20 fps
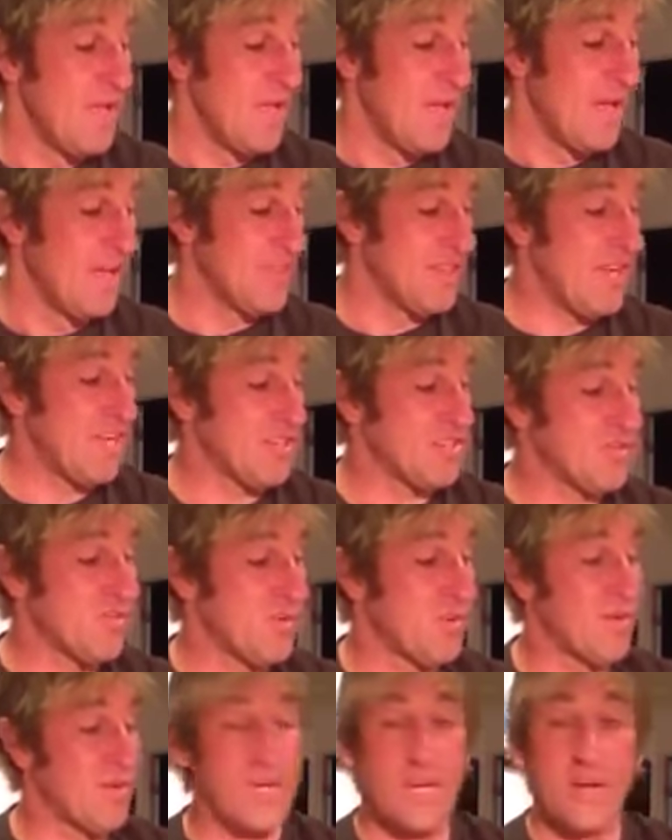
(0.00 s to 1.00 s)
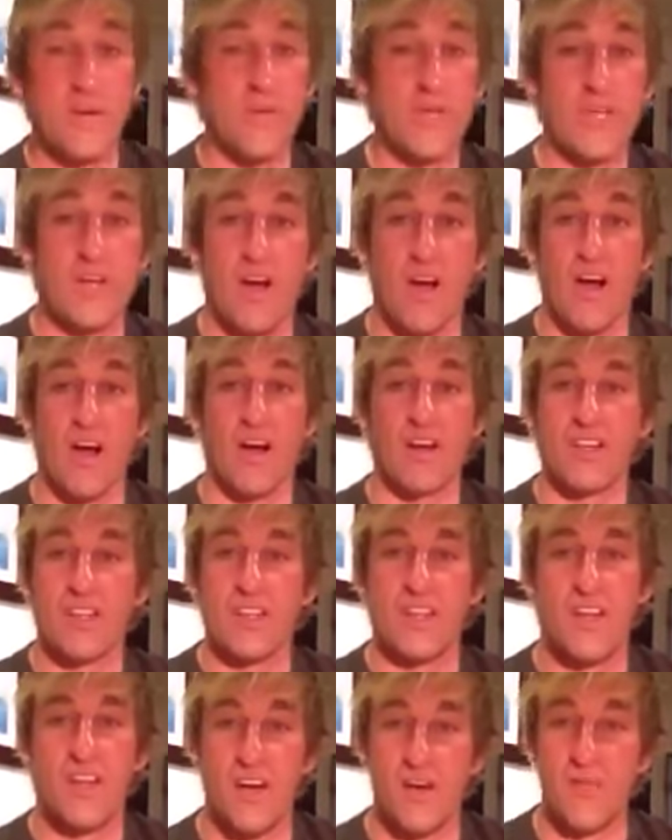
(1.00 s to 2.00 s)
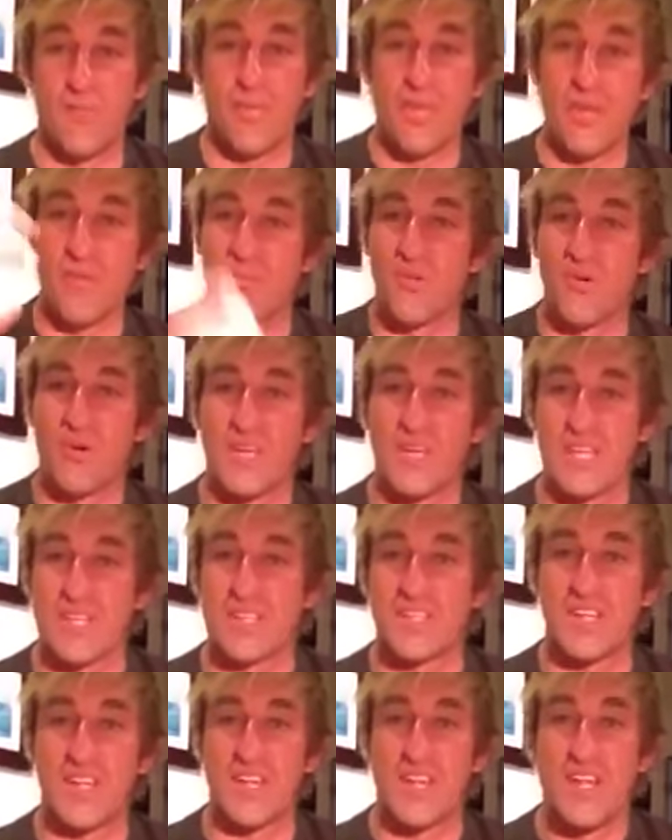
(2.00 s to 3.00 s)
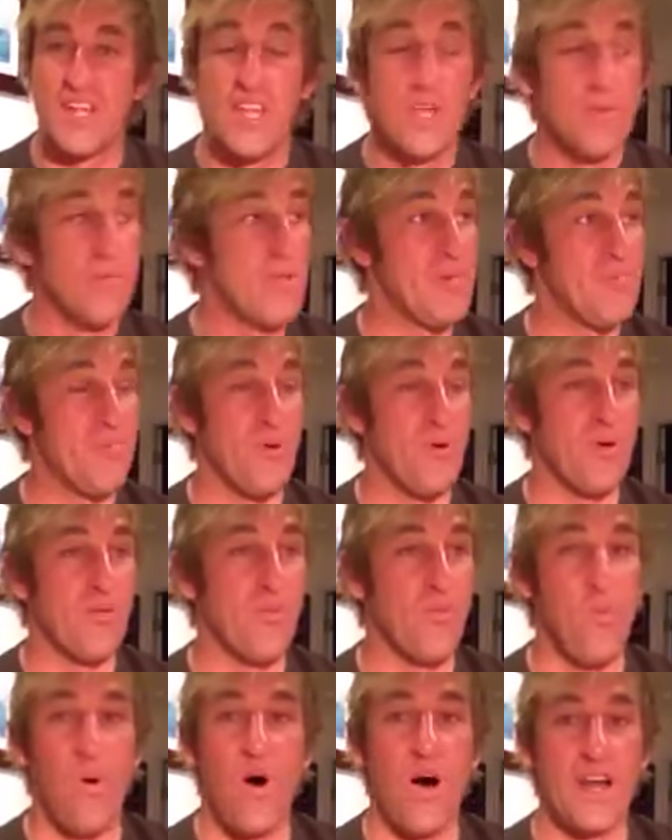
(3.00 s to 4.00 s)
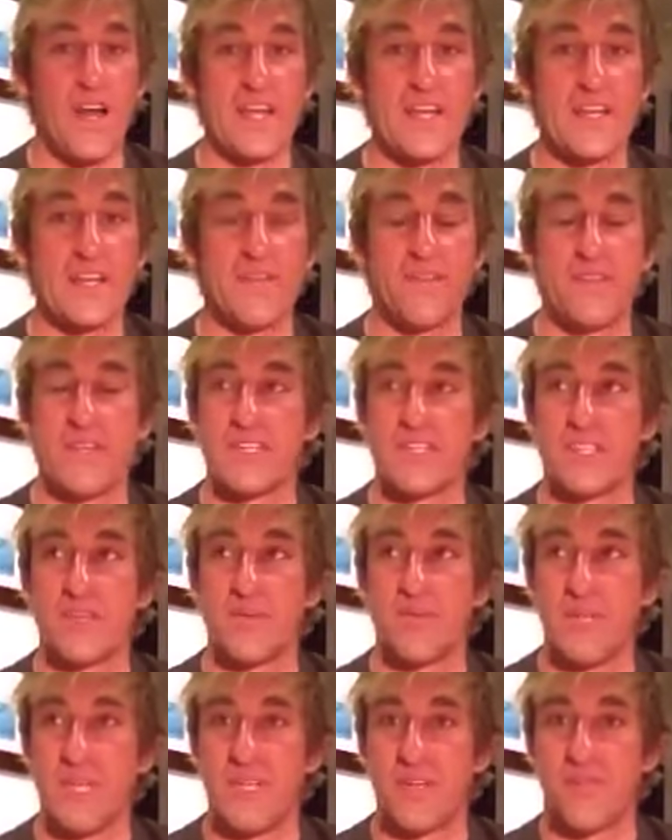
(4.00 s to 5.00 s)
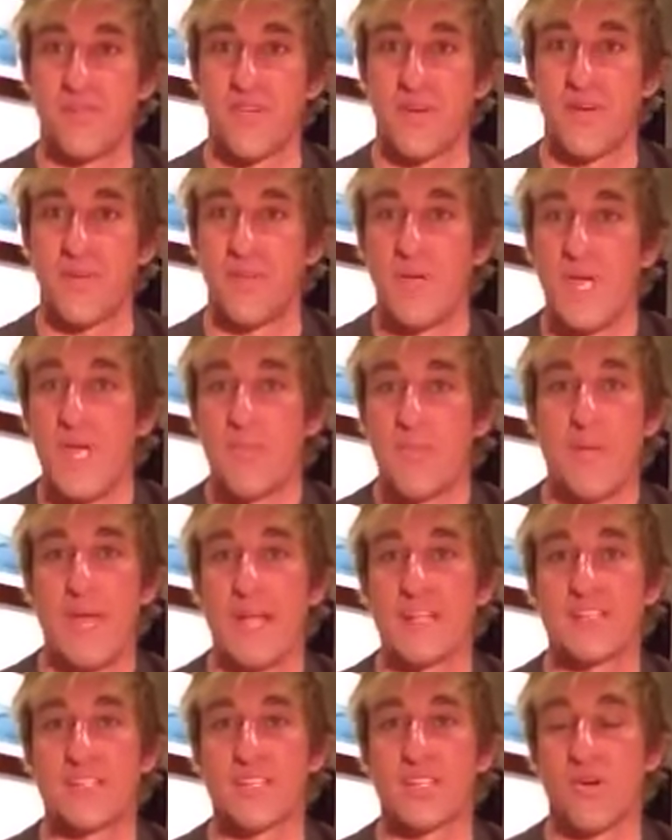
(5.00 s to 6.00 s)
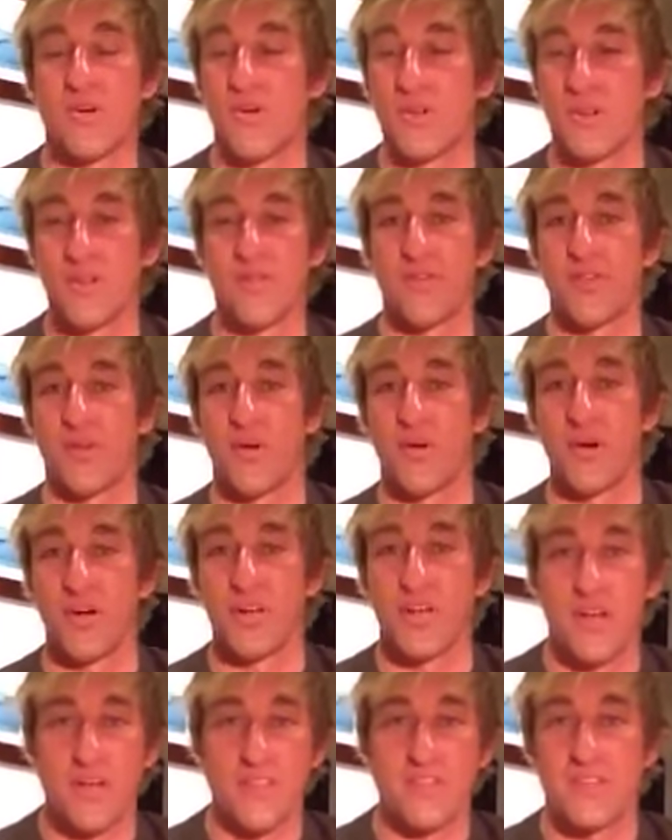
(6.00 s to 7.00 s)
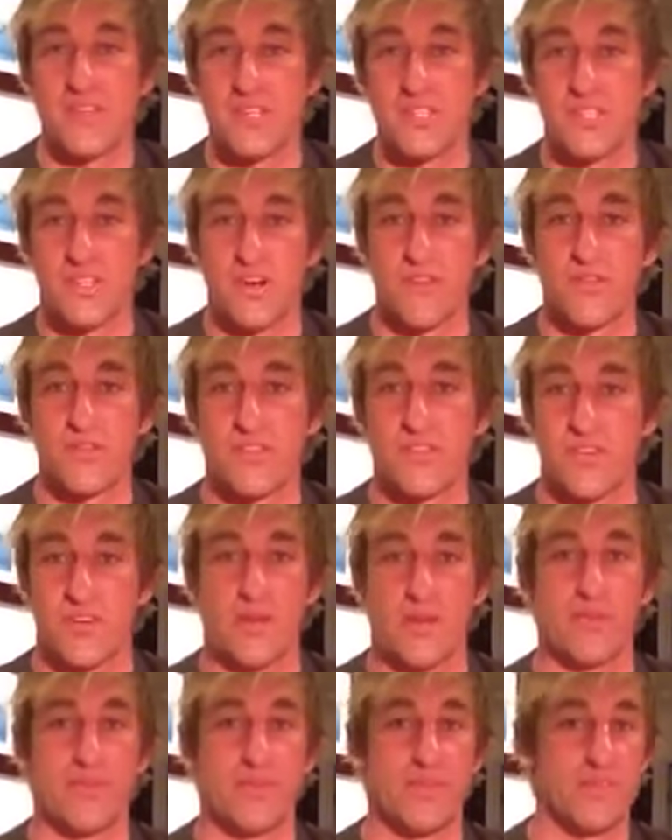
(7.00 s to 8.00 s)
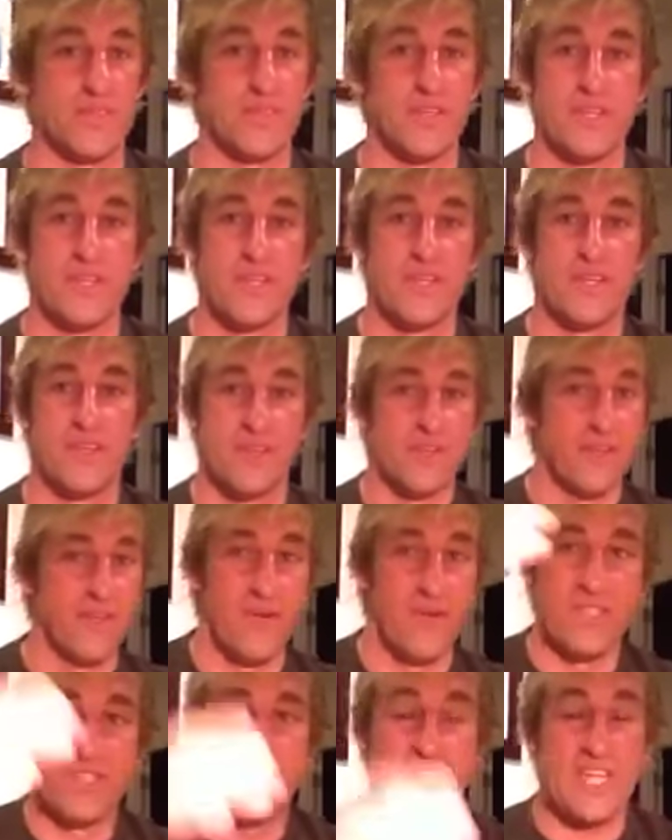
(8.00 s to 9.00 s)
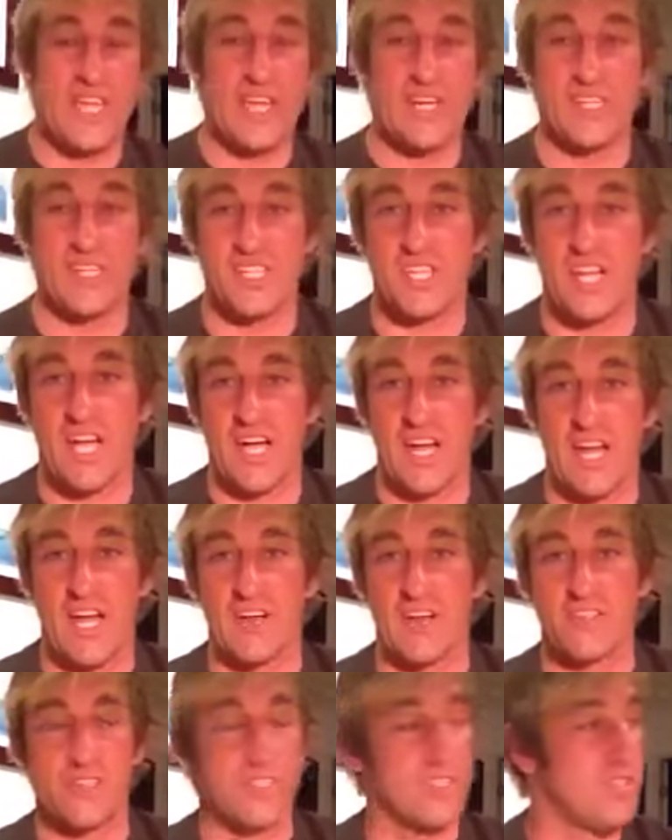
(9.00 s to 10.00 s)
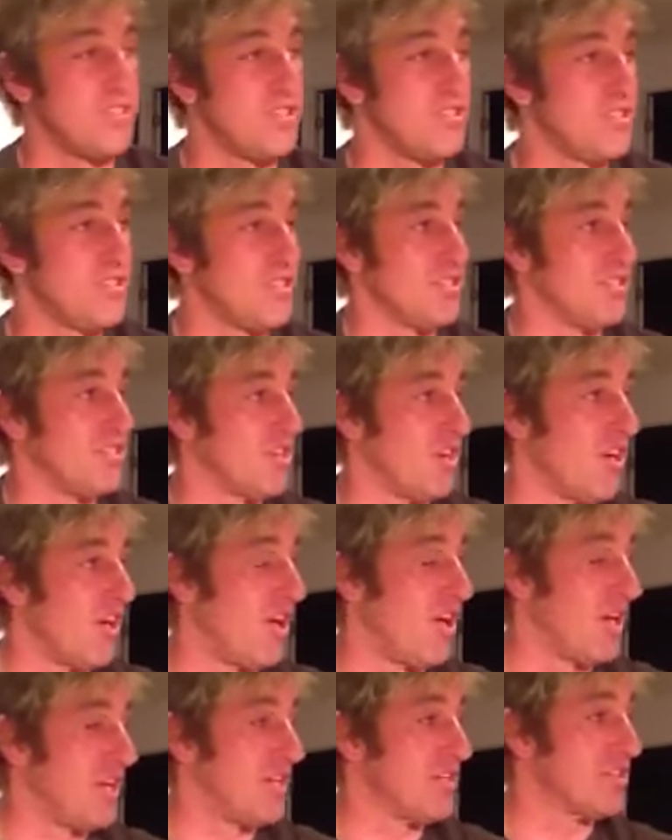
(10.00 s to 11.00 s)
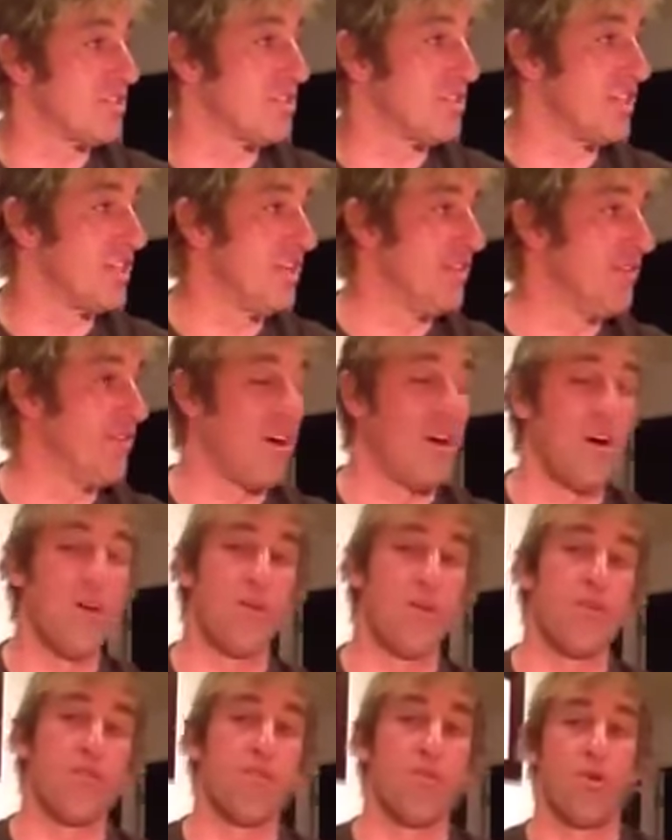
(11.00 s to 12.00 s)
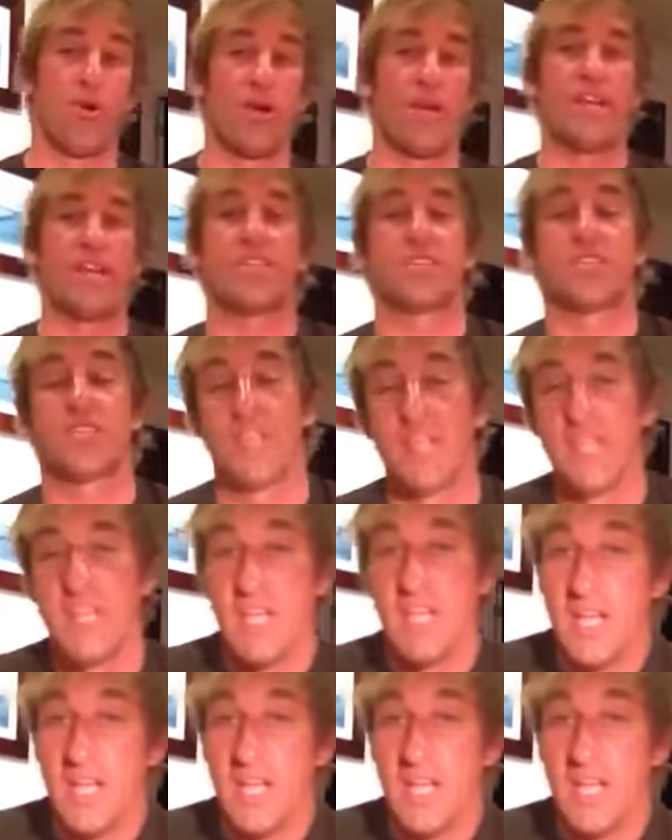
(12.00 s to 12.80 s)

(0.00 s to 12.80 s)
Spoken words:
And that's where here we are. You know, people are wanting to visit me from Pensacola, Florida on their surf trips. Once again, a shout out to John and Steve-O and Royce.